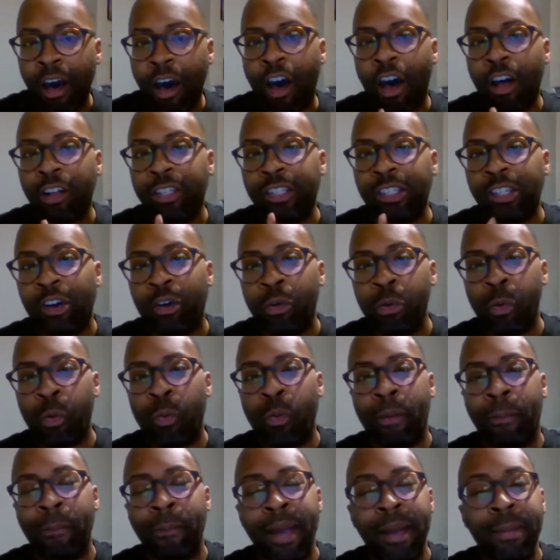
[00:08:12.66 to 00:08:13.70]
Also,
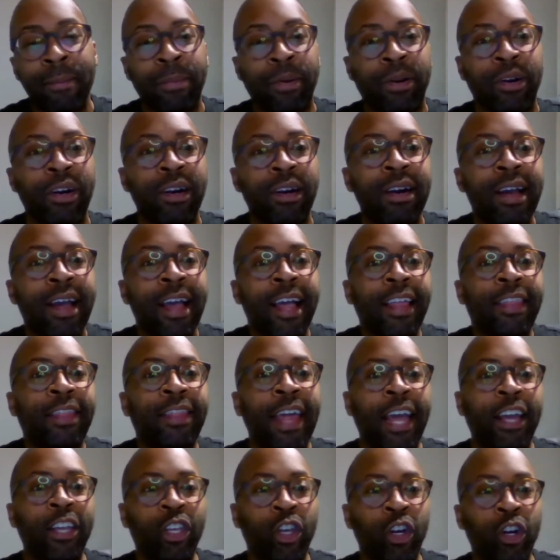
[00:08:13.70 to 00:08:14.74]
remember
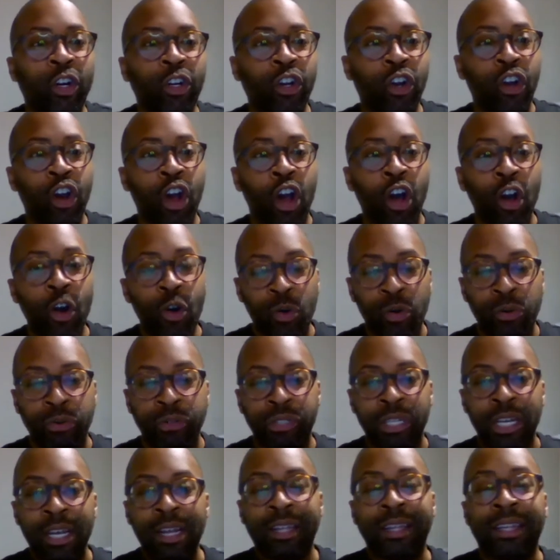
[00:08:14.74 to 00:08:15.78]
that your
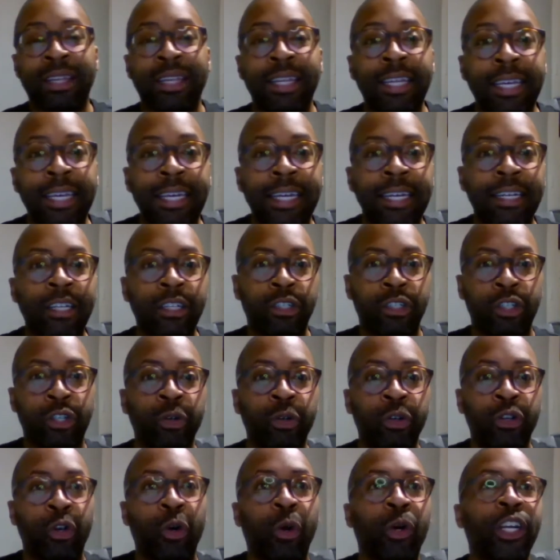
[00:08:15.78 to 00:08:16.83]
no's lead
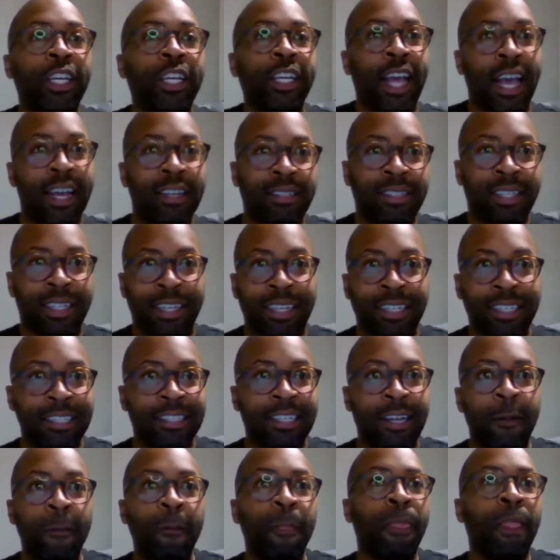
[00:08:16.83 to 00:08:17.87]
to your
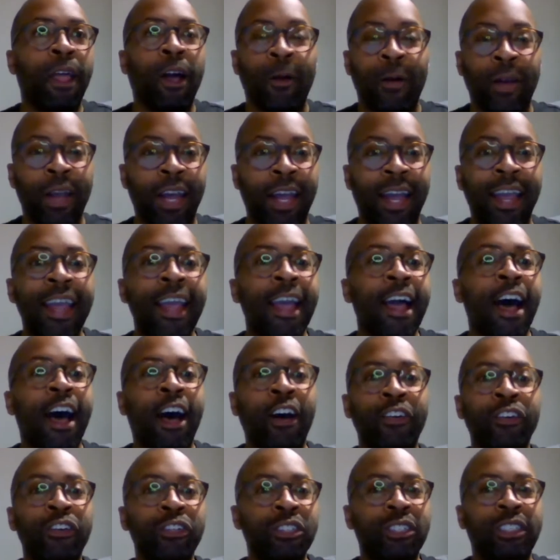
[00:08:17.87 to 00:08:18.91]
yeses. Okay.
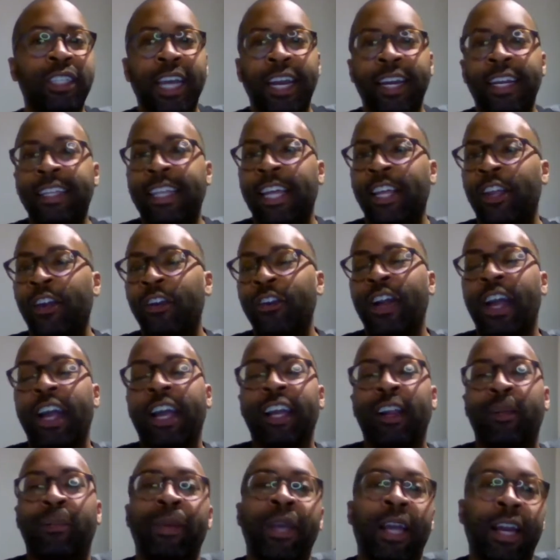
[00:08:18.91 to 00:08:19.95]
Understanding that you're not
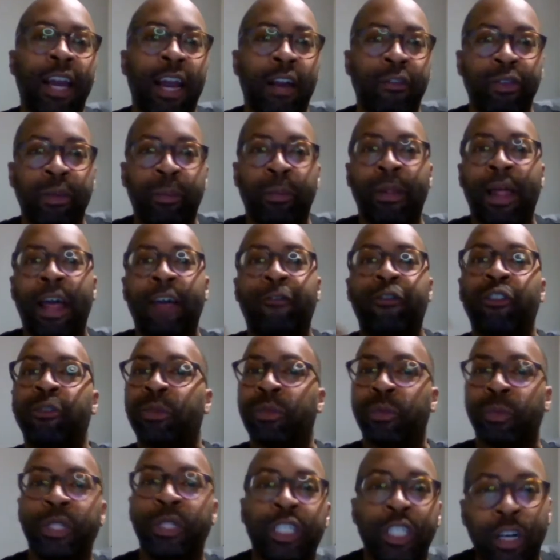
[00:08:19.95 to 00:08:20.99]
going to be on every platform
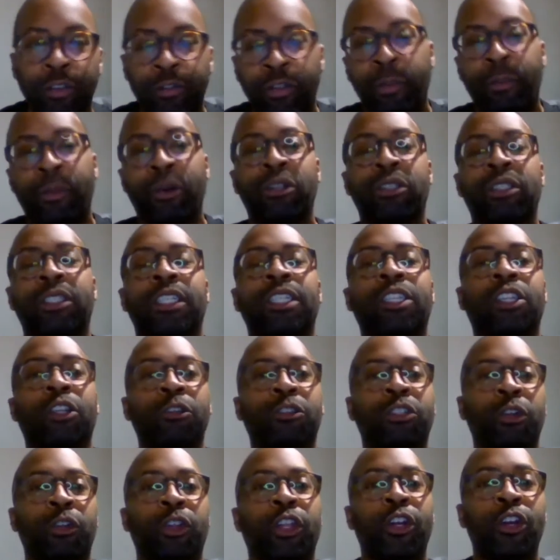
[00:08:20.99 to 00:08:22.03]
and reach every person,
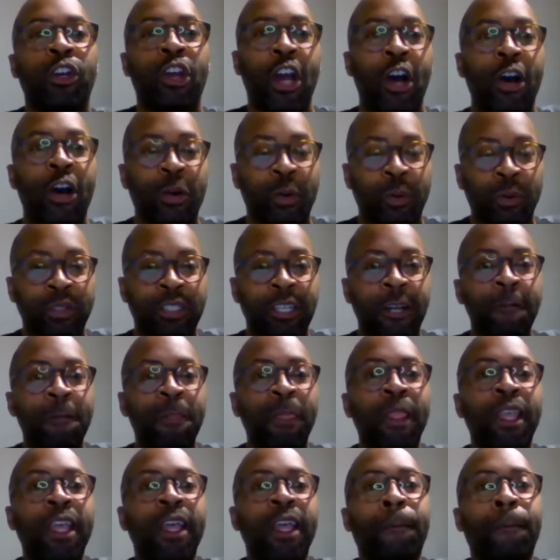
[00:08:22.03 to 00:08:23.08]
though. So the no's
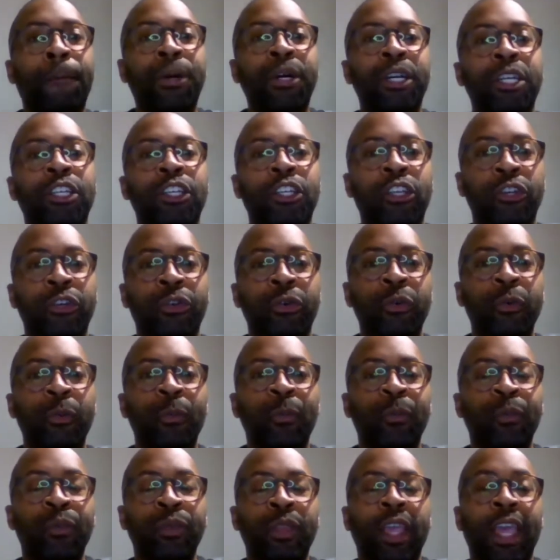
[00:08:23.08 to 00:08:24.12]
put you
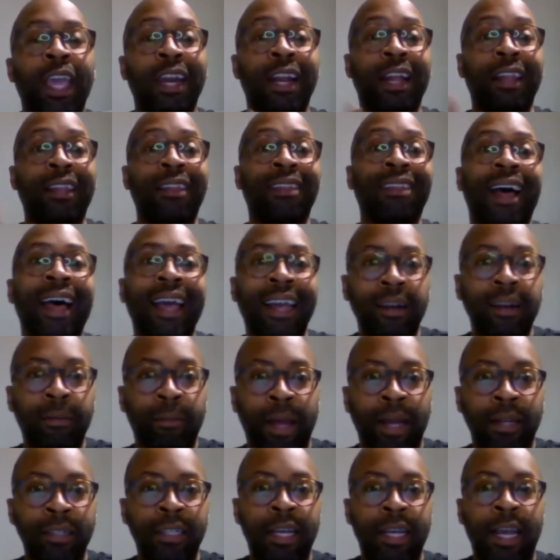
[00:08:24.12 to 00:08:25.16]
in
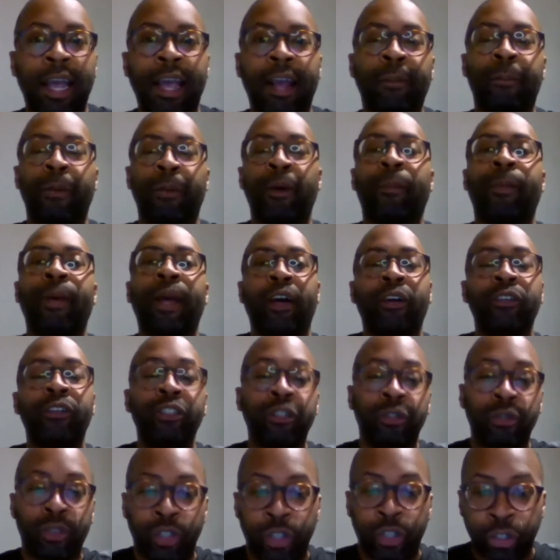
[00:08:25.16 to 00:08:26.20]
alignment and propel
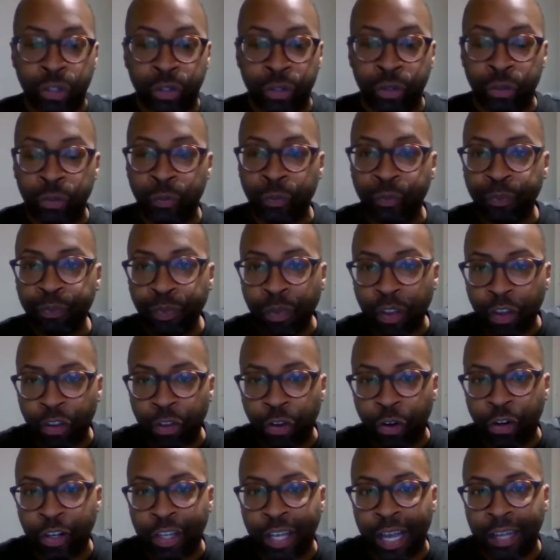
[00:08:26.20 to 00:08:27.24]
you to
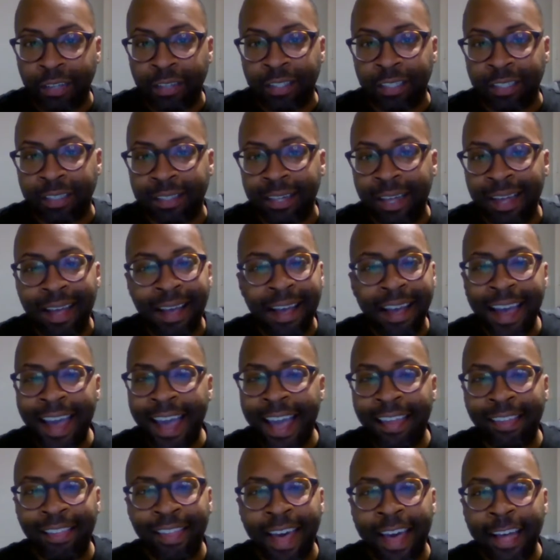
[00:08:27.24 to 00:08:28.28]
your yeses.
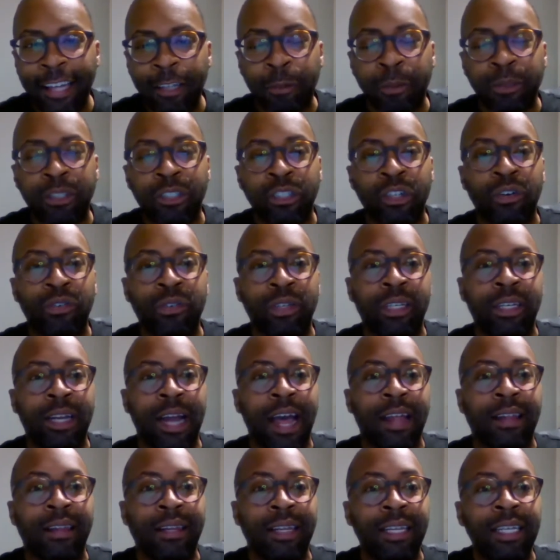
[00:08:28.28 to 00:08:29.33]
And last but certainly
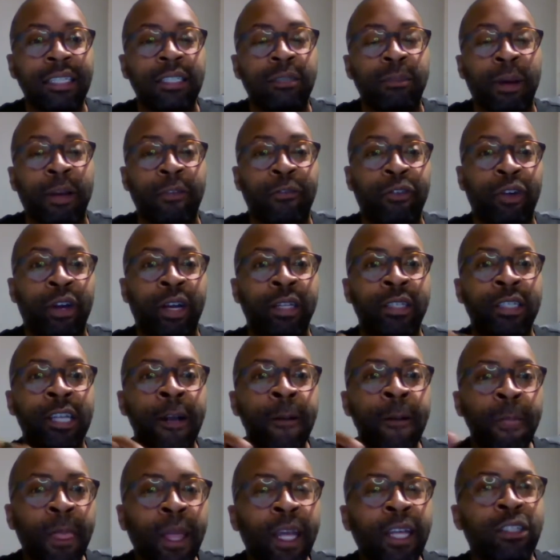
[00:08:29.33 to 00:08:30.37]
not least, my friends,
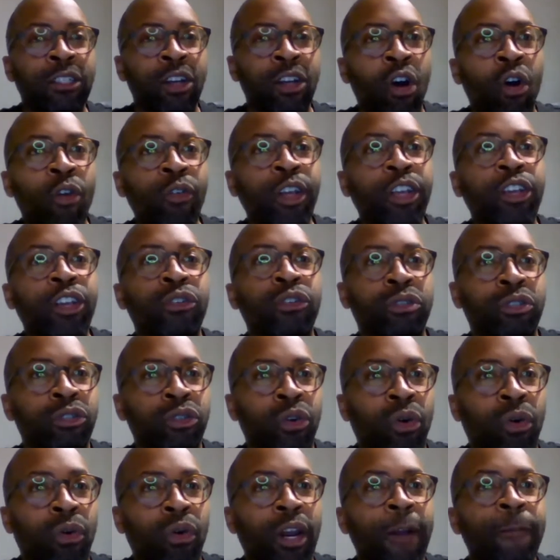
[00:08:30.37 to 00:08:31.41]
is owning your
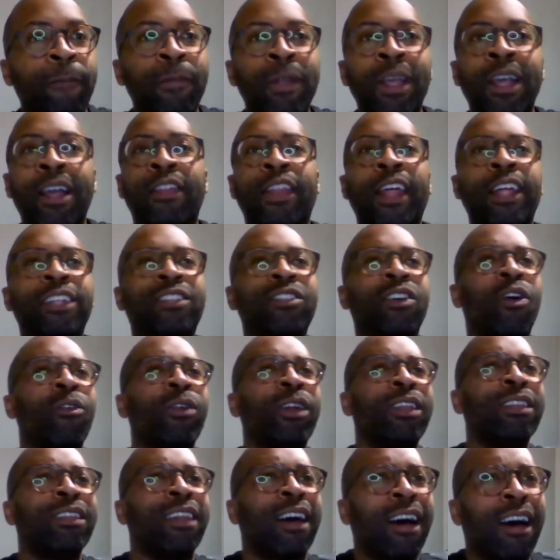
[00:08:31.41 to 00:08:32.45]
story. That's
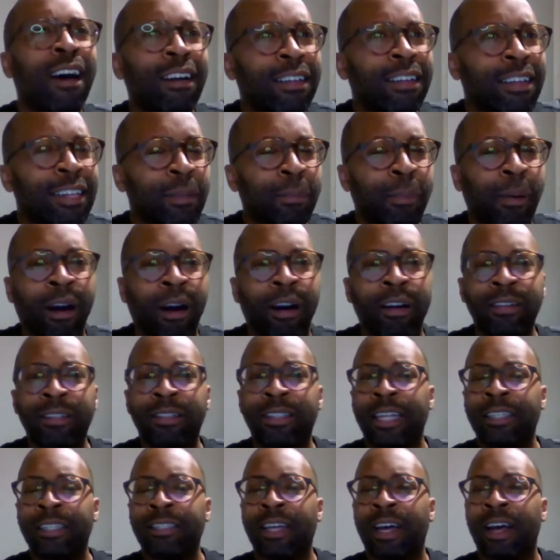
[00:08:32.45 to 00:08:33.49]
owning the ugly parts.
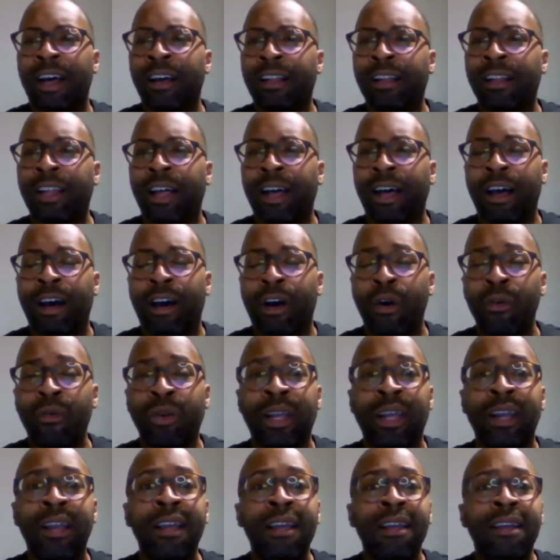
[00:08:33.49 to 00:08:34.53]
That's
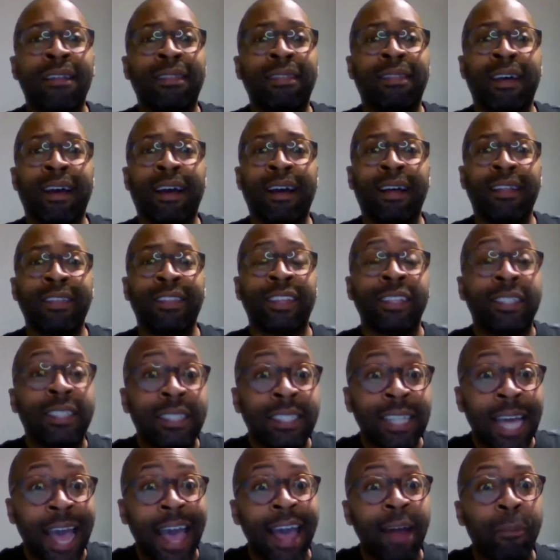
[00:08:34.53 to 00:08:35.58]
owning the
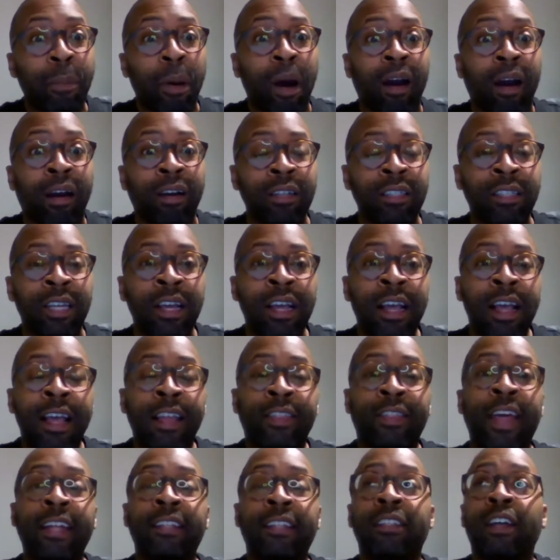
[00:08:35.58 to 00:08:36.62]
sad parts.
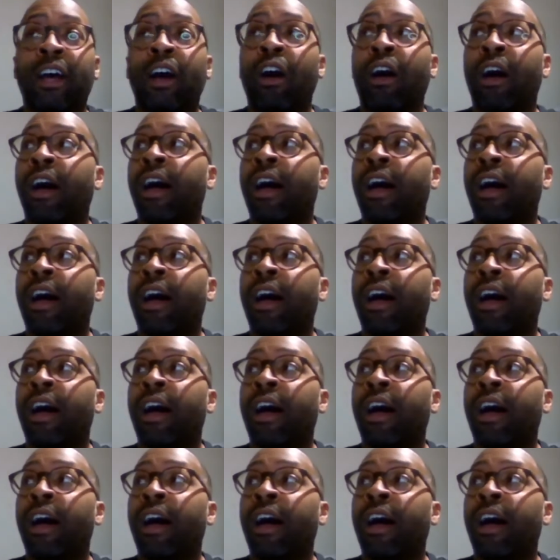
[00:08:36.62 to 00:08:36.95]
That's